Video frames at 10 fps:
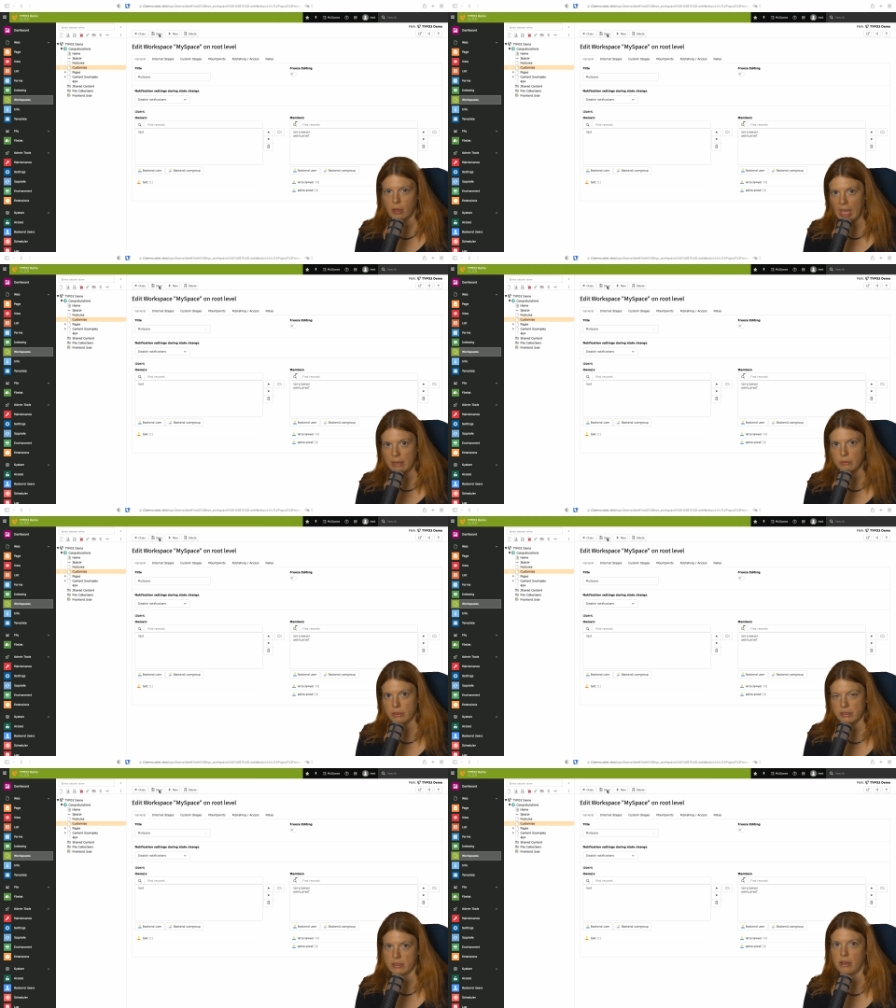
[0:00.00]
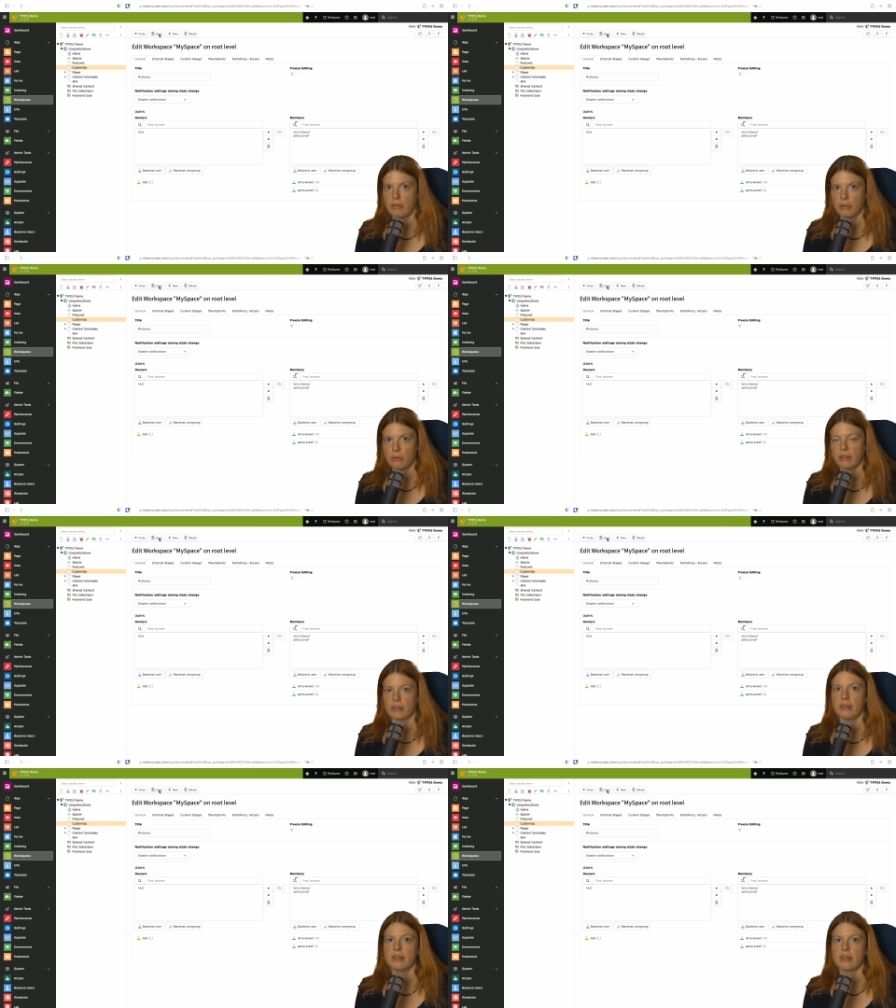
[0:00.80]
hundreds of
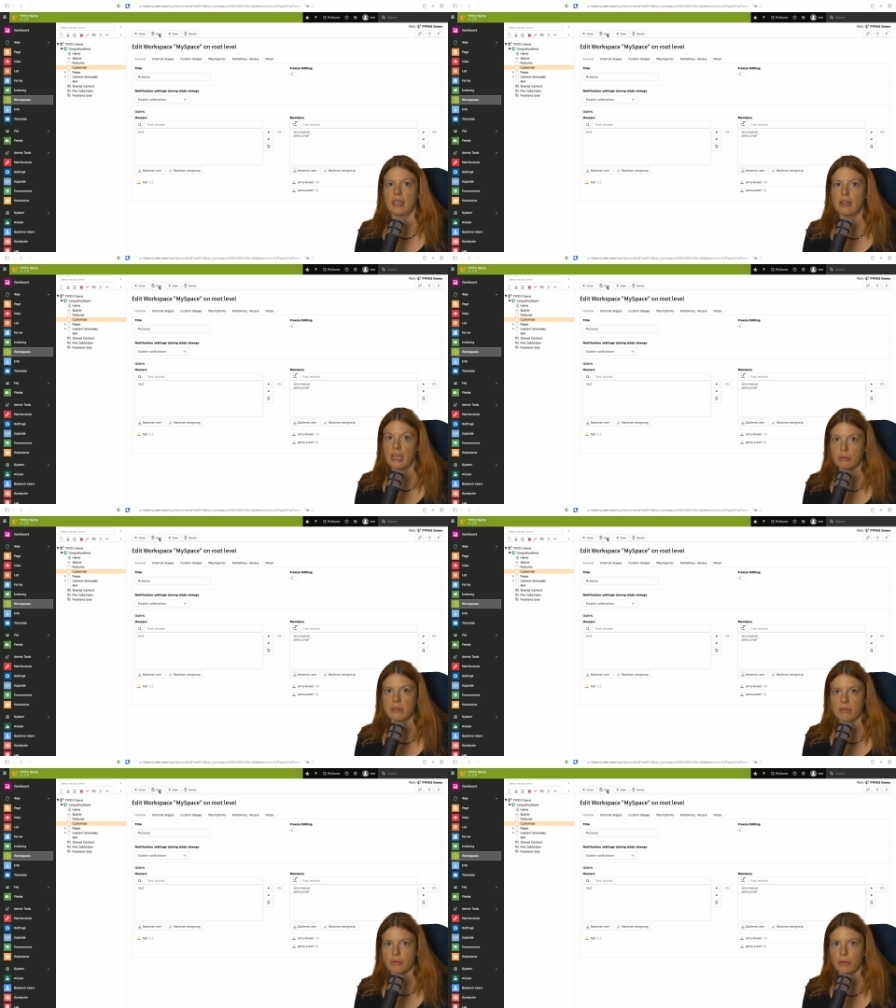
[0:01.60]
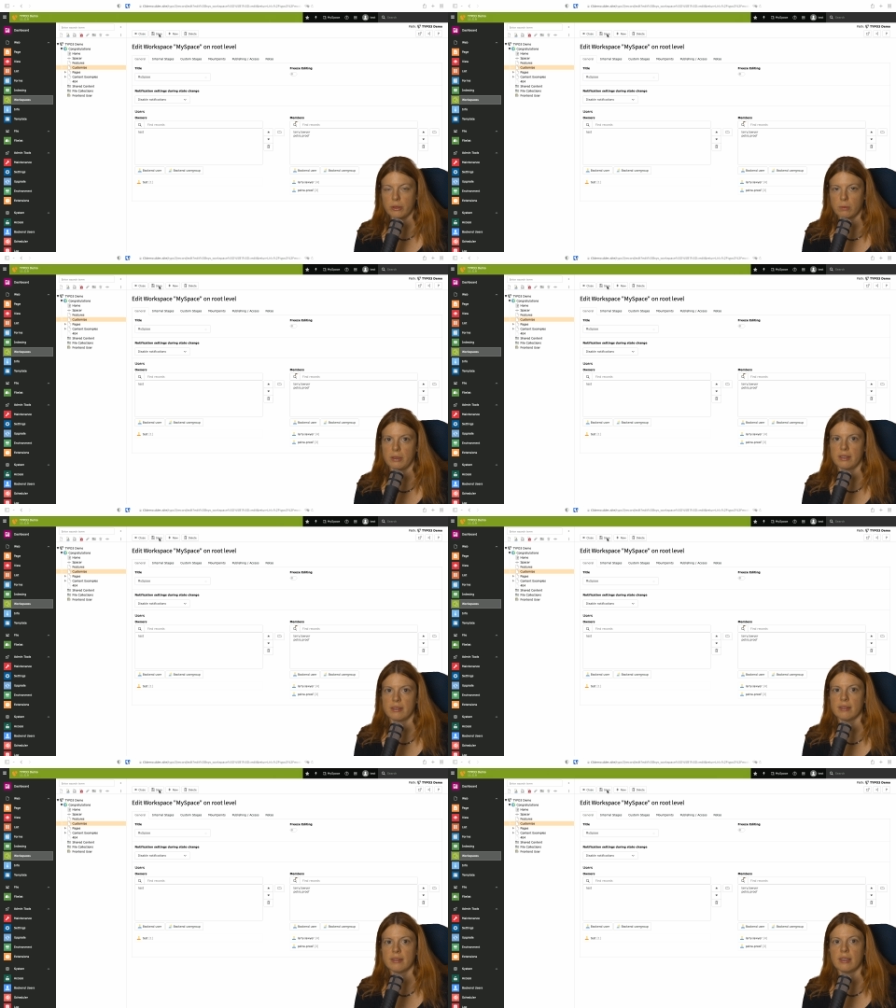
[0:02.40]
users and hundreds of
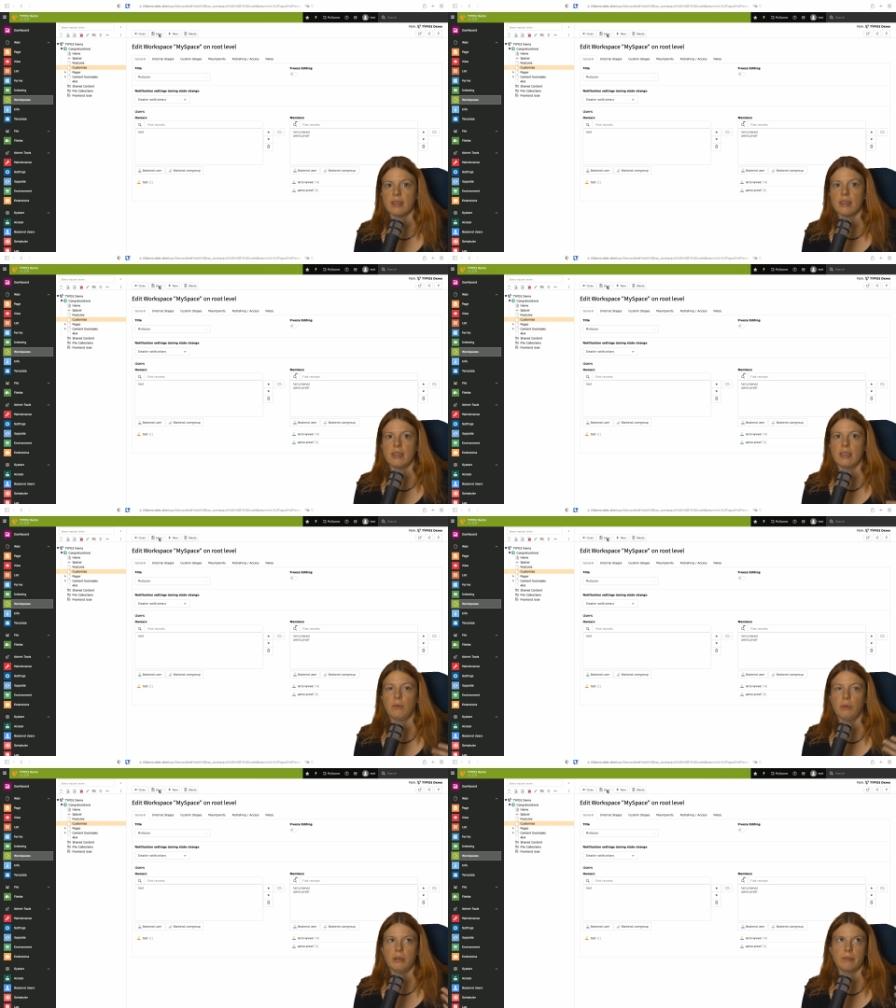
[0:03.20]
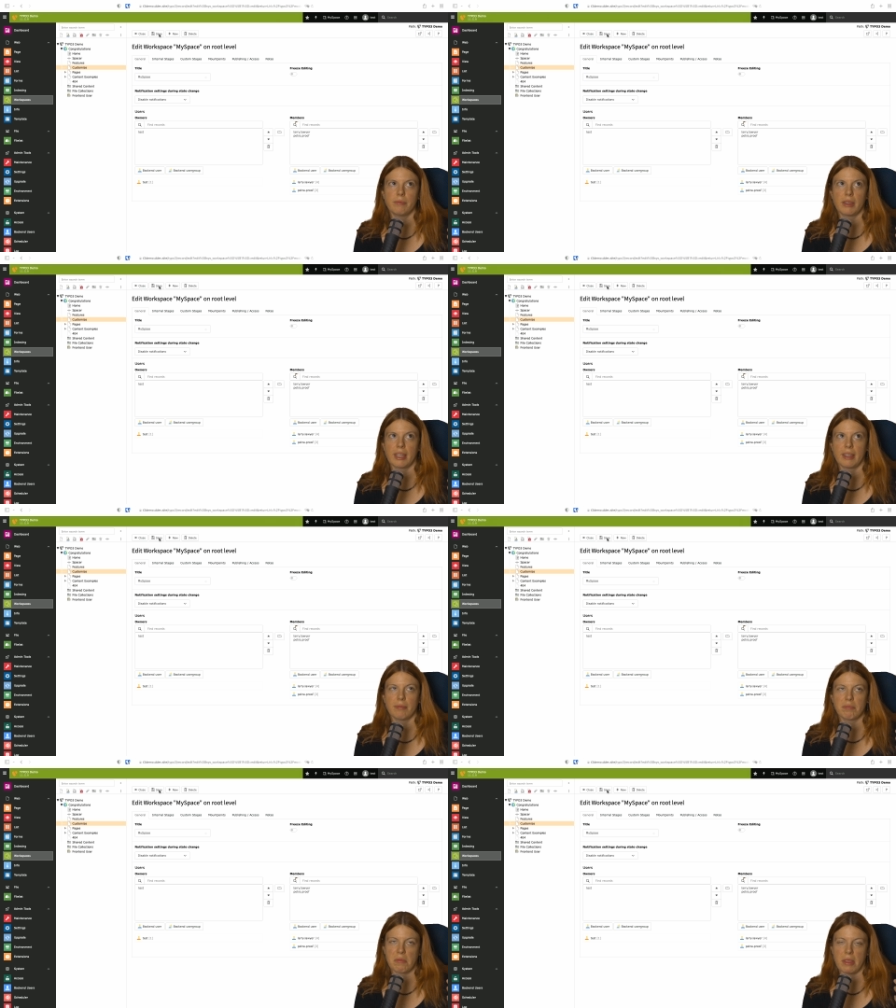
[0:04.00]
workspaces. It will
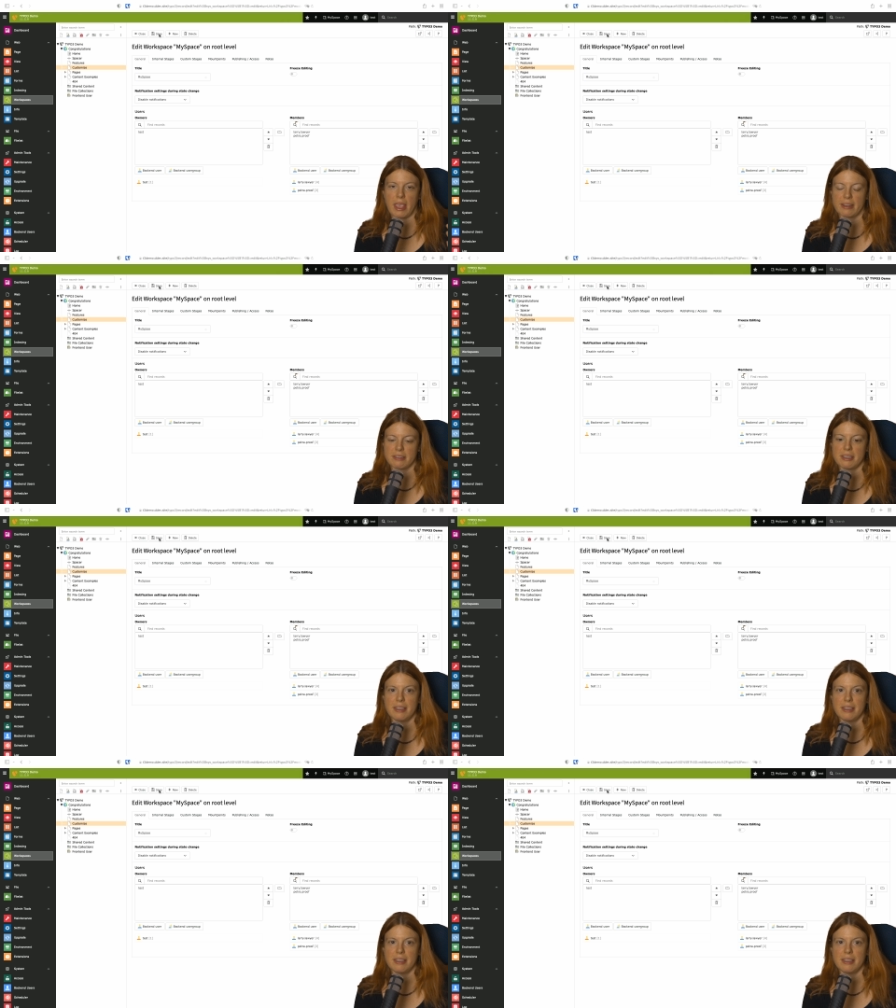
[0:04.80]
get